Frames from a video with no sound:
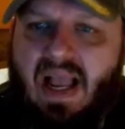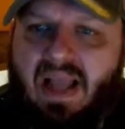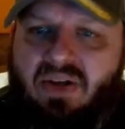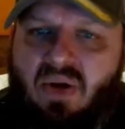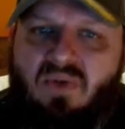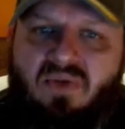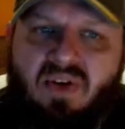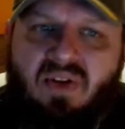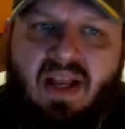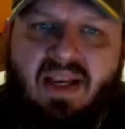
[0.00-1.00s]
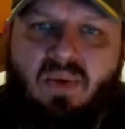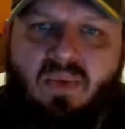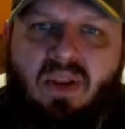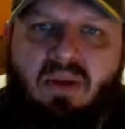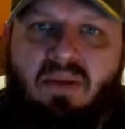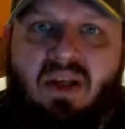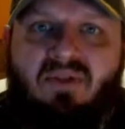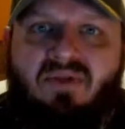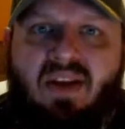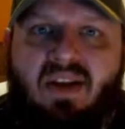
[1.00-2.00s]
I don't feel like it really
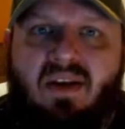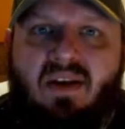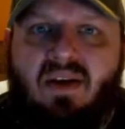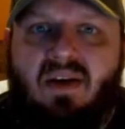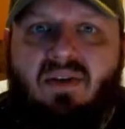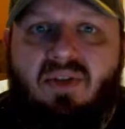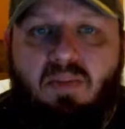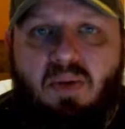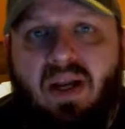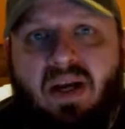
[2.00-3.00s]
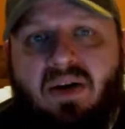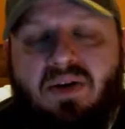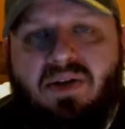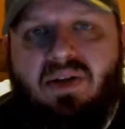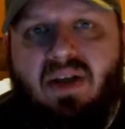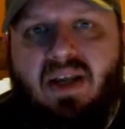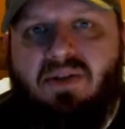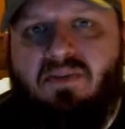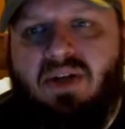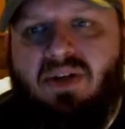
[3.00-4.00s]
benefited the players
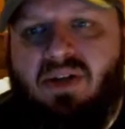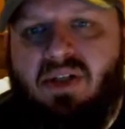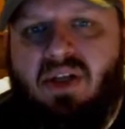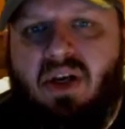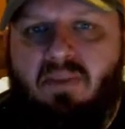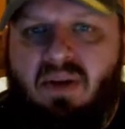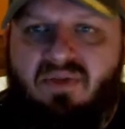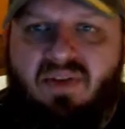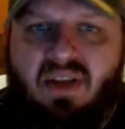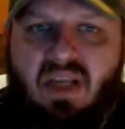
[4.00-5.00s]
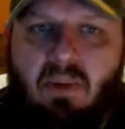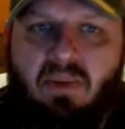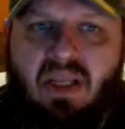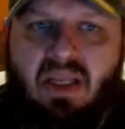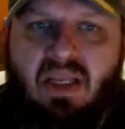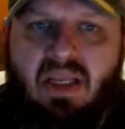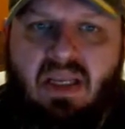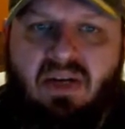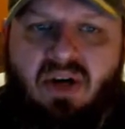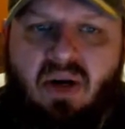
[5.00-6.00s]
as much as it's going to benefit the company
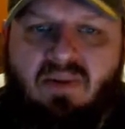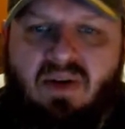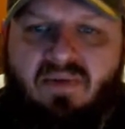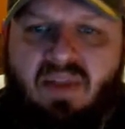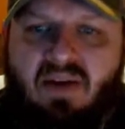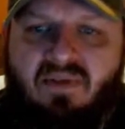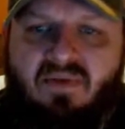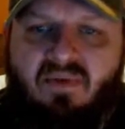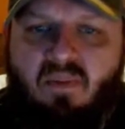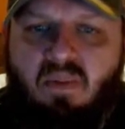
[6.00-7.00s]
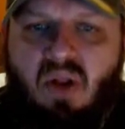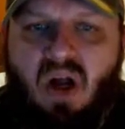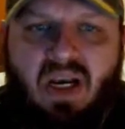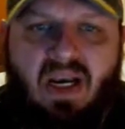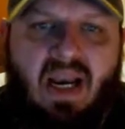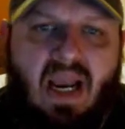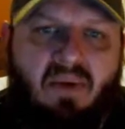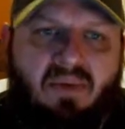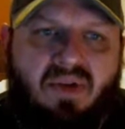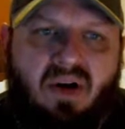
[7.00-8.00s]
in terms of they've plotted it
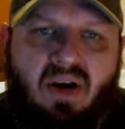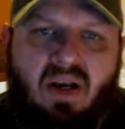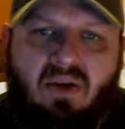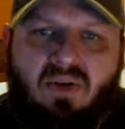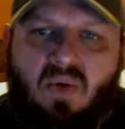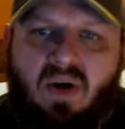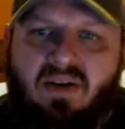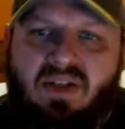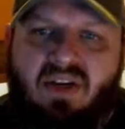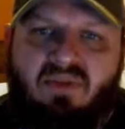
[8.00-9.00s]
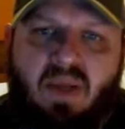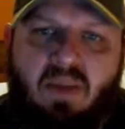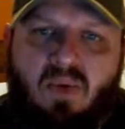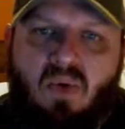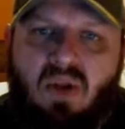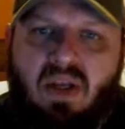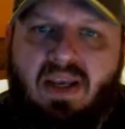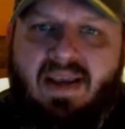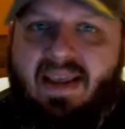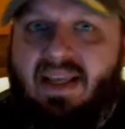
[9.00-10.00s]
out and thought it out to where instead of people
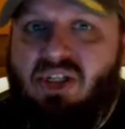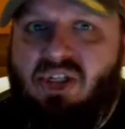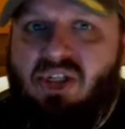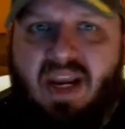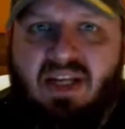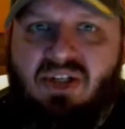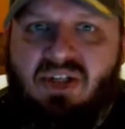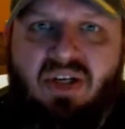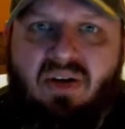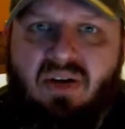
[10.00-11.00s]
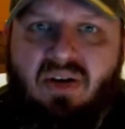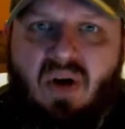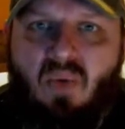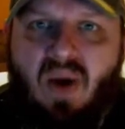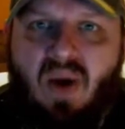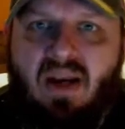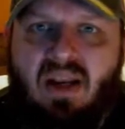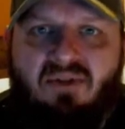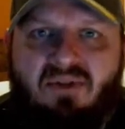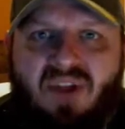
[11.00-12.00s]
exchanging a rate
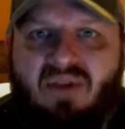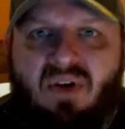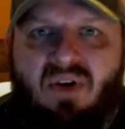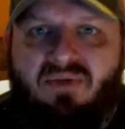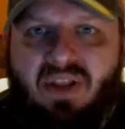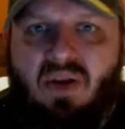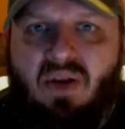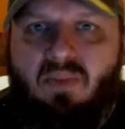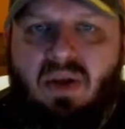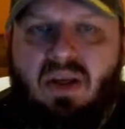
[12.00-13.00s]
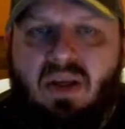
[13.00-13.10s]
in favor of them,